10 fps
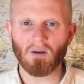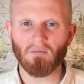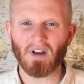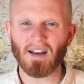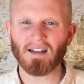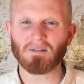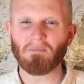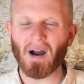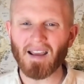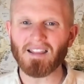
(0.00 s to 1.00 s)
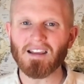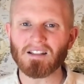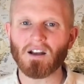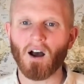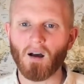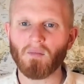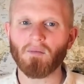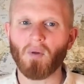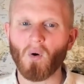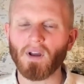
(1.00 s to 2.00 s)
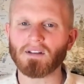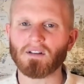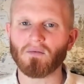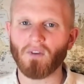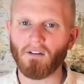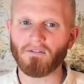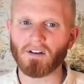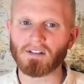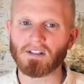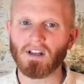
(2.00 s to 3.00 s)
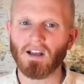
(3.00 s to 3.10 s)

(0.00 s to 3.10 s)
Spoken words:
But it is by these common points of reference